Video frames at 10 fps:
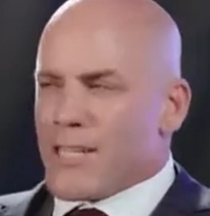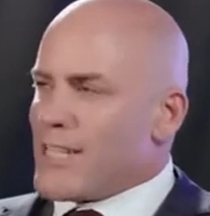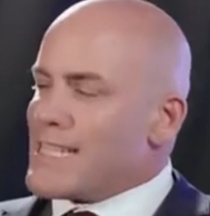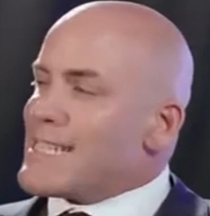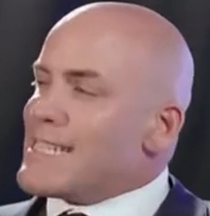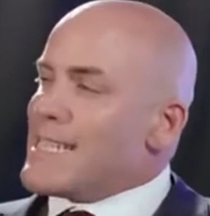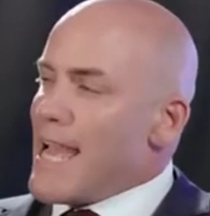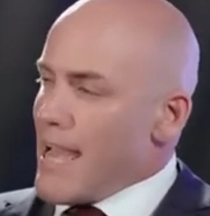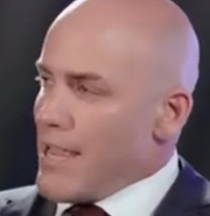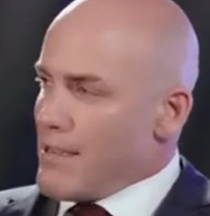And to this
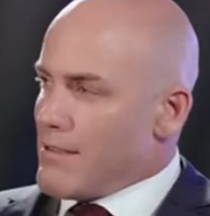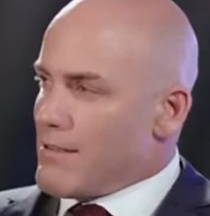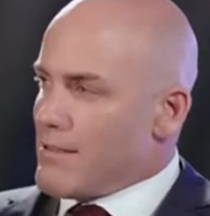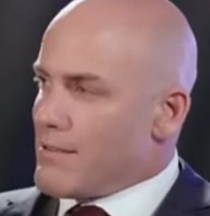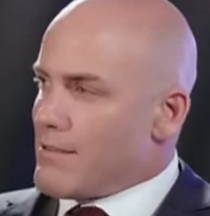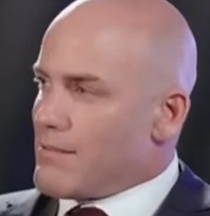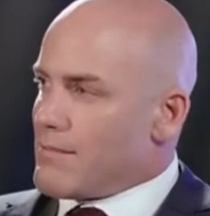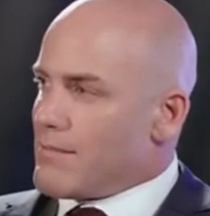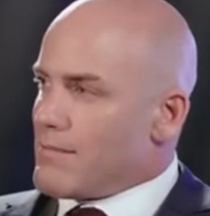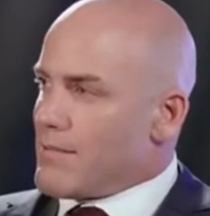day,
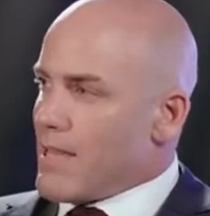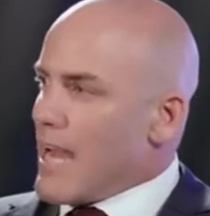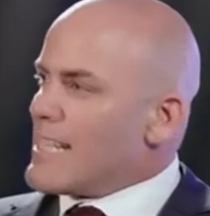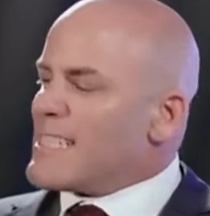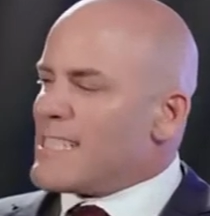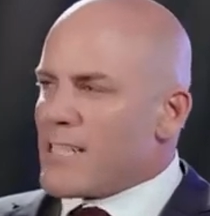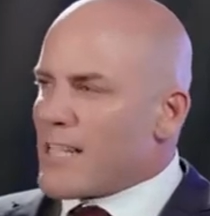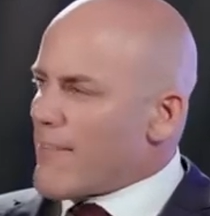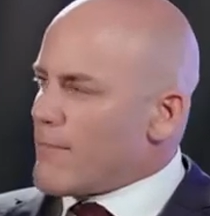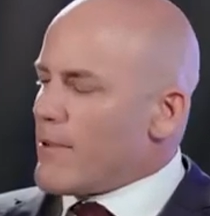I
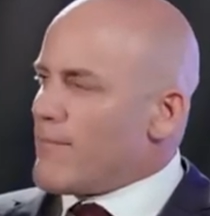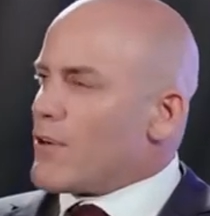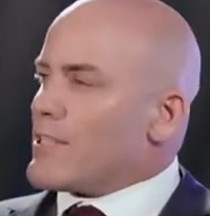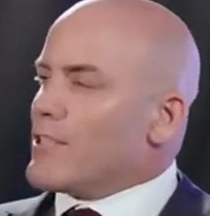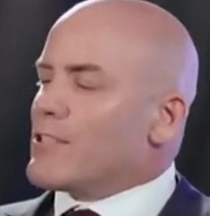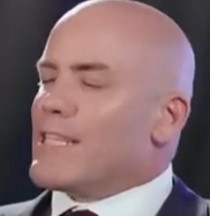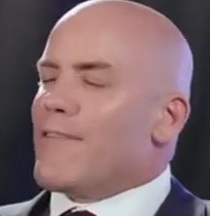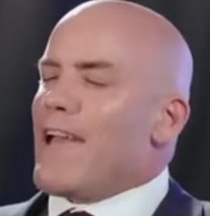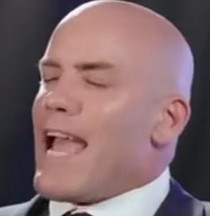still haven't been found guilty